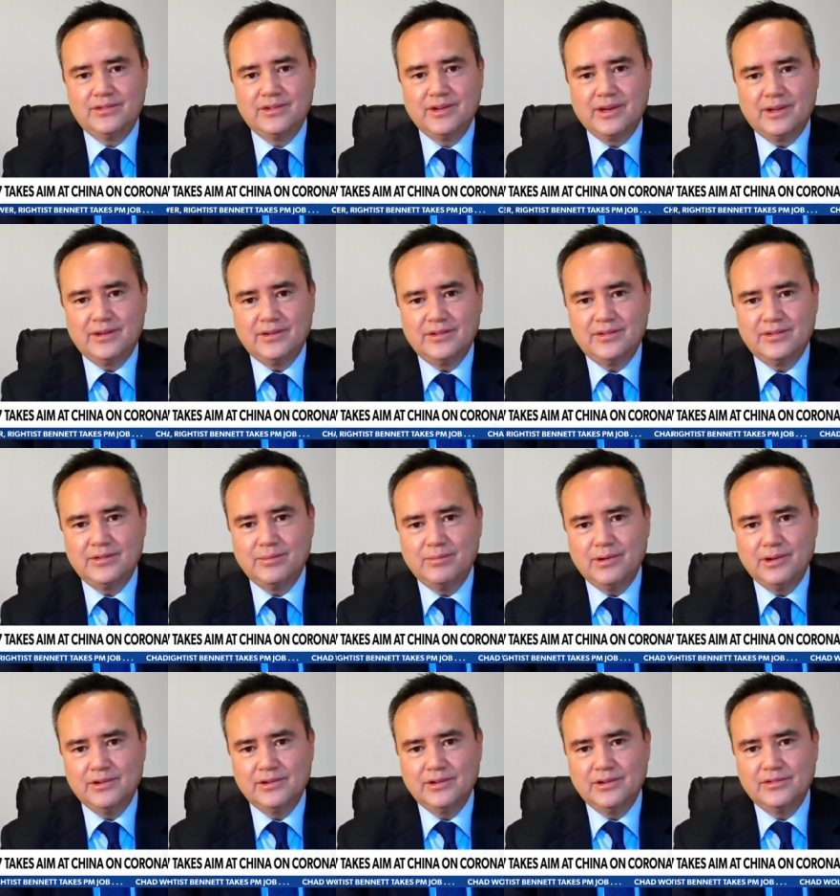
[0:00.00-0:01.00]
States,
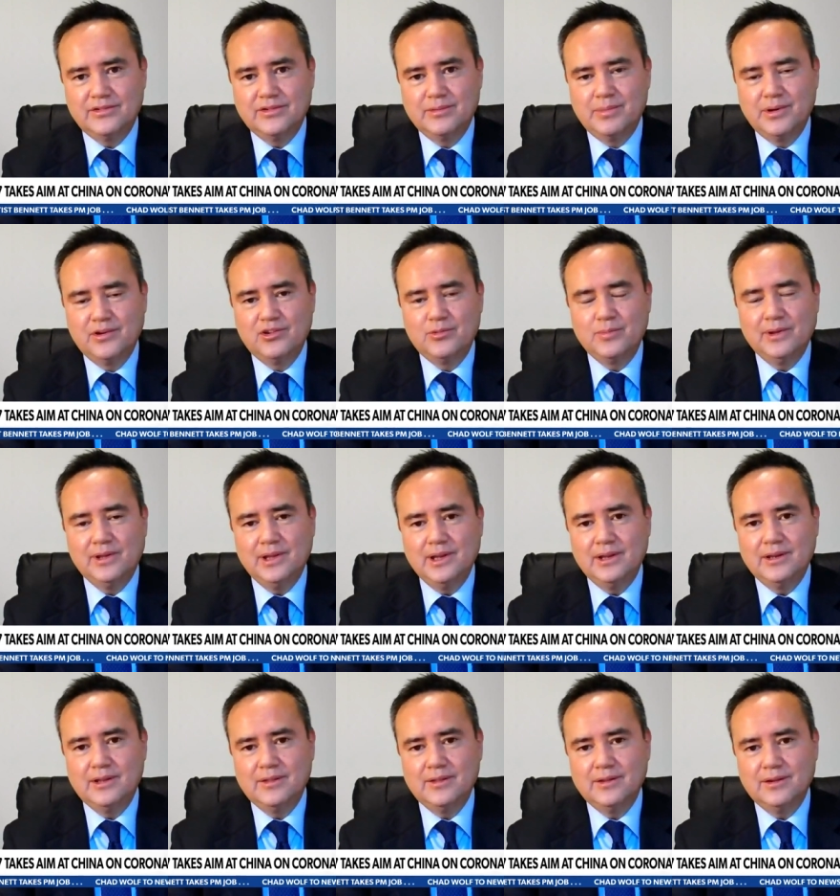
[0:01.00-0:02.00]
which is supposed to be
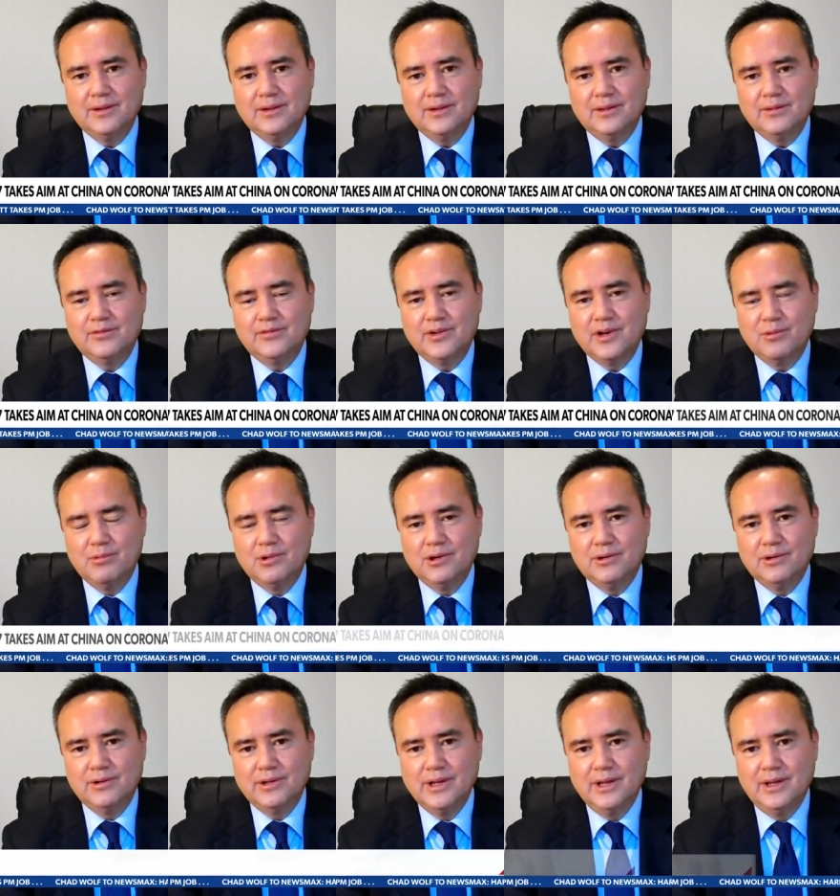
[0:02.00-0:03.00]
leading the, the free
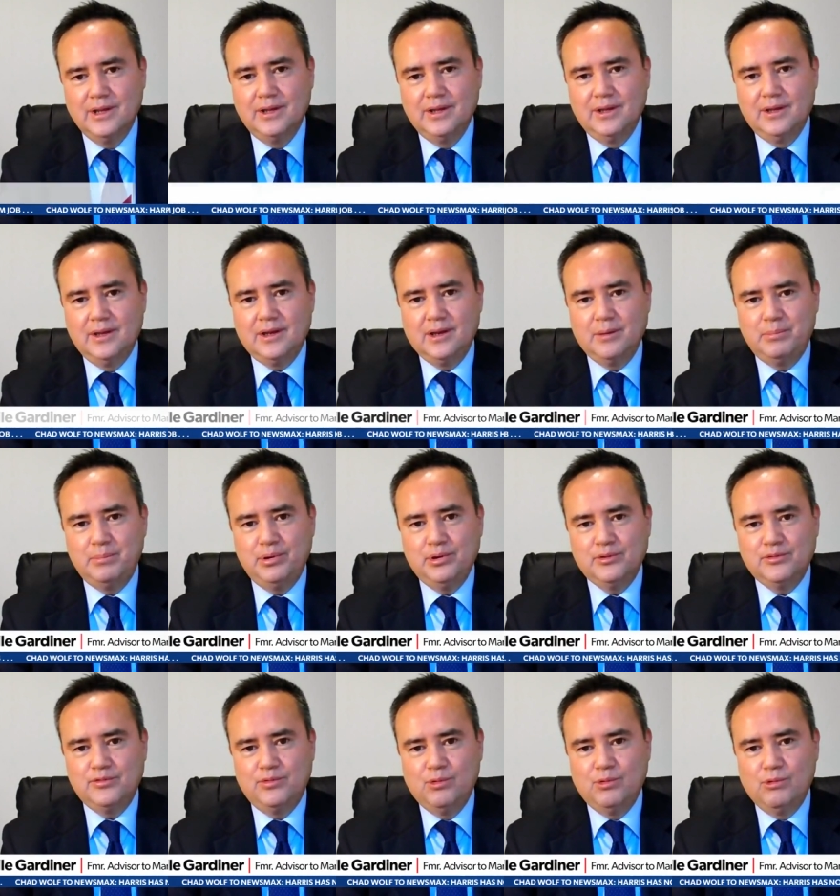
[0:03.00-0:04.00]
world, uh,
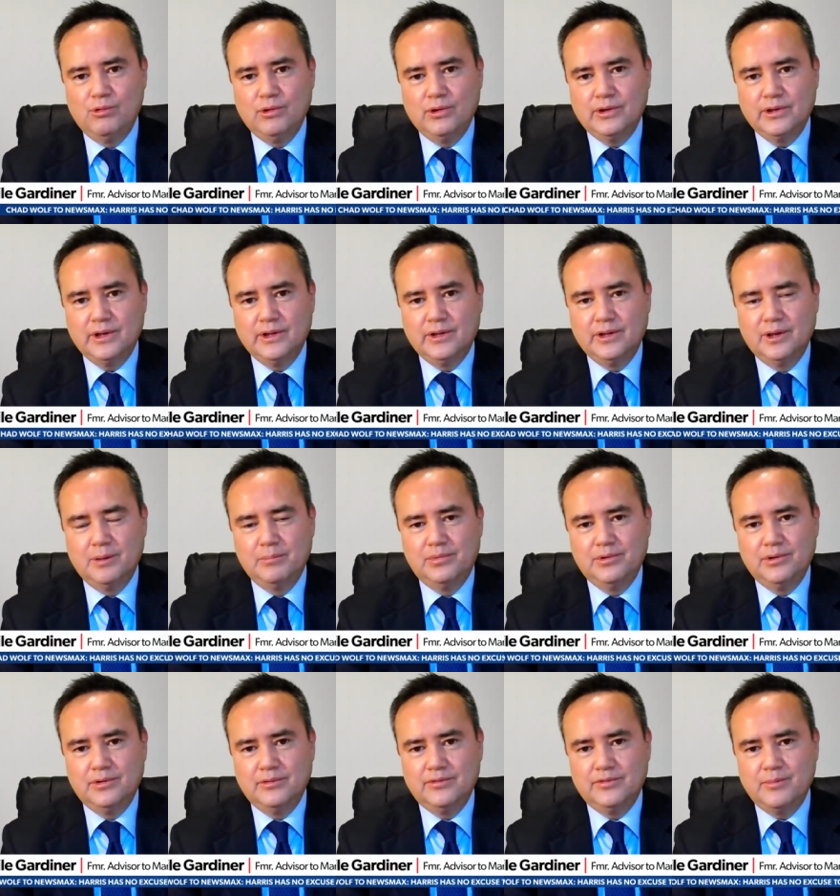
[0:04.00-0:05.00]
put forward a
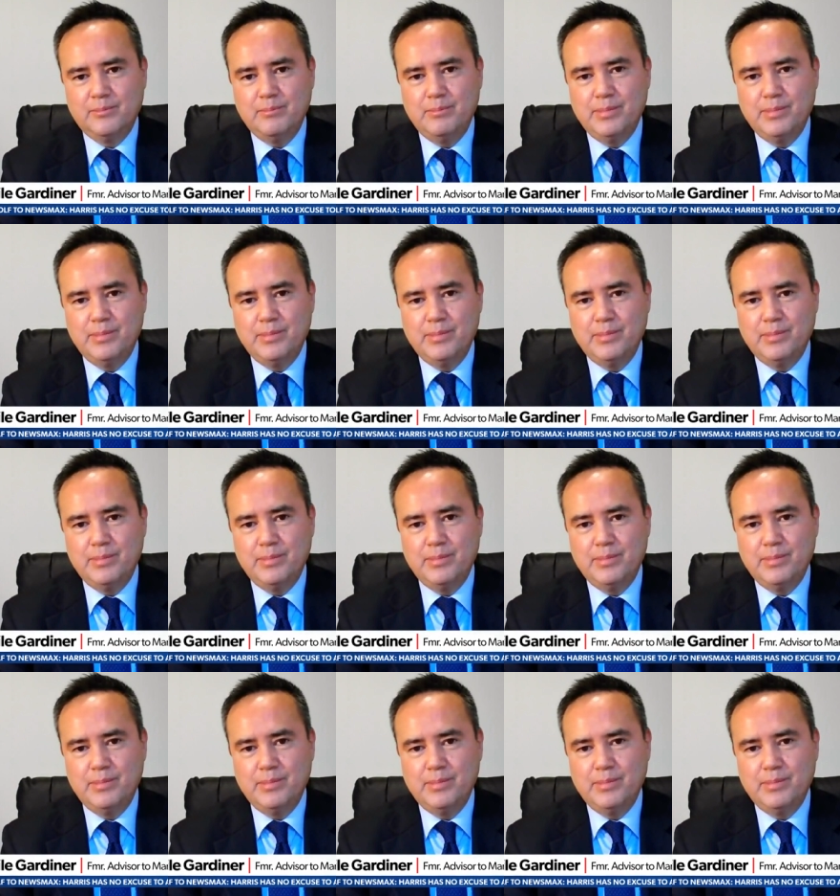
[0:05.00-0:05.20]
number of